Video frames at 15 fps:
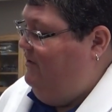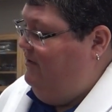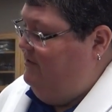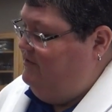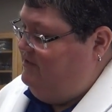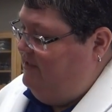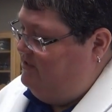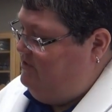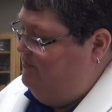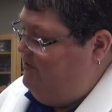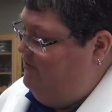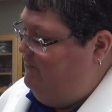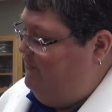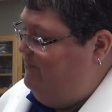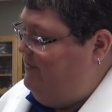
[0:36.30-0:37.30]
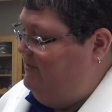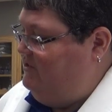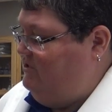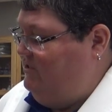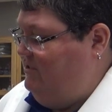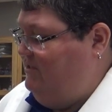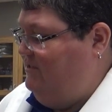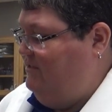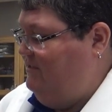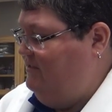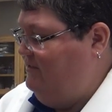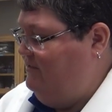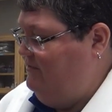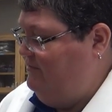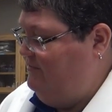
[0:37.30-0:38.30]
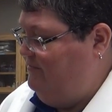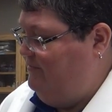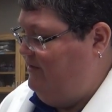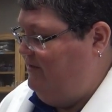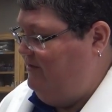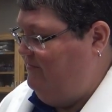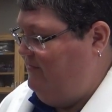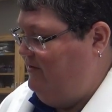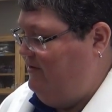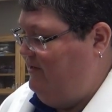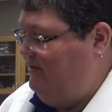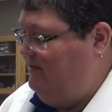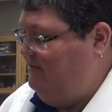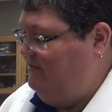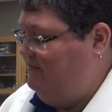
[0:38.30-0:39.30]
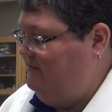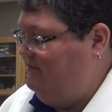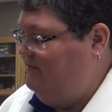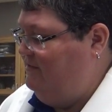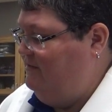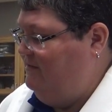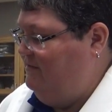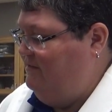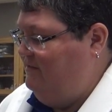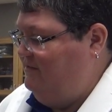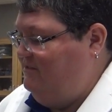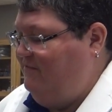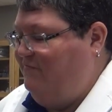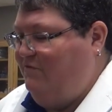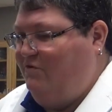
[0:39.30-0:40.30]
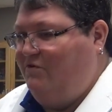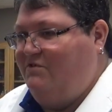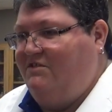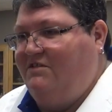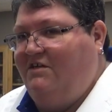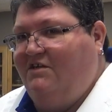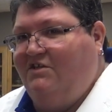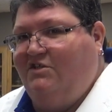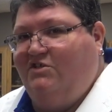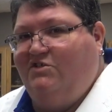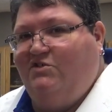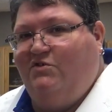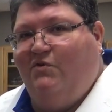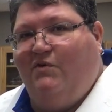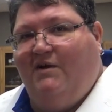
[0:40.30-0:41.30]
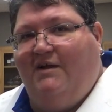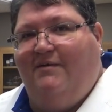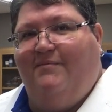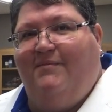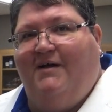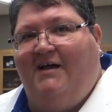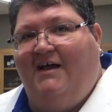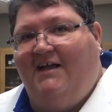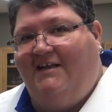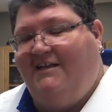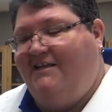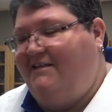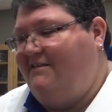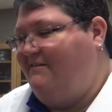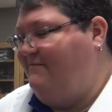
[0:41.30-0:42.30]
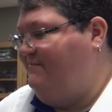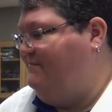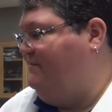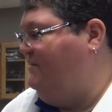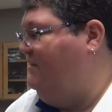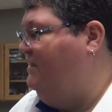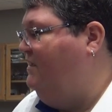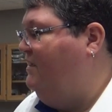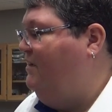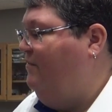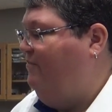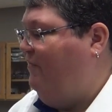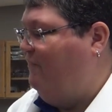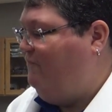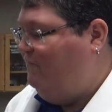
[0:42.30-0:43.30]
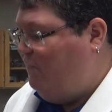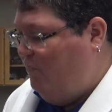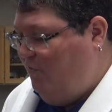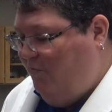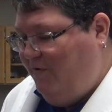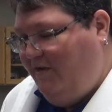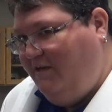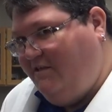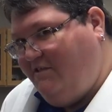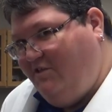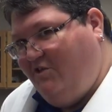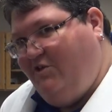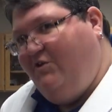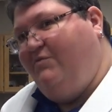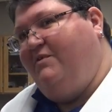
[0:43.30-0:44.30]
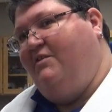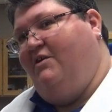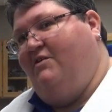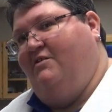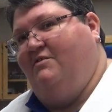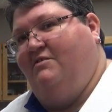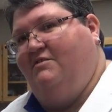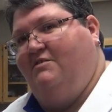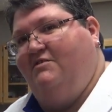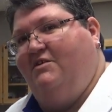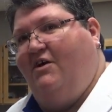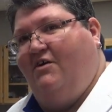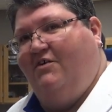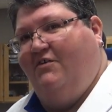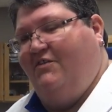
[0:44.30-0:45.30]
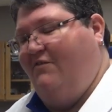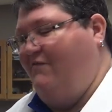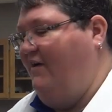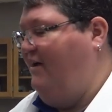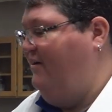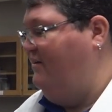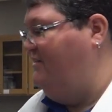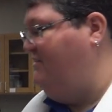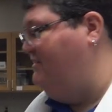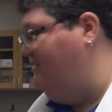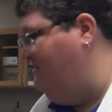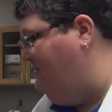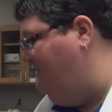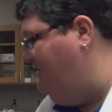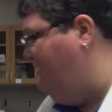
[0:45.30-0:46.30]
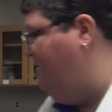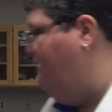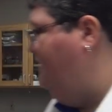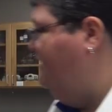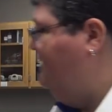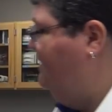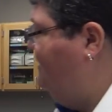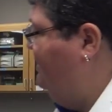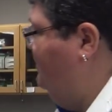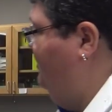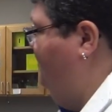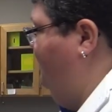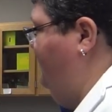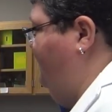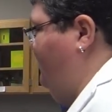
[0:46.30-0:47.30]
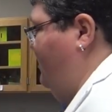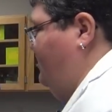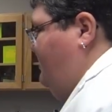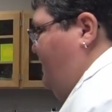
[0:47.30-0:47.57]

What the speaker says: Such a beautiful picture, but a very difficult and ugly story behind it. Before we continue with our talk on the virus, we first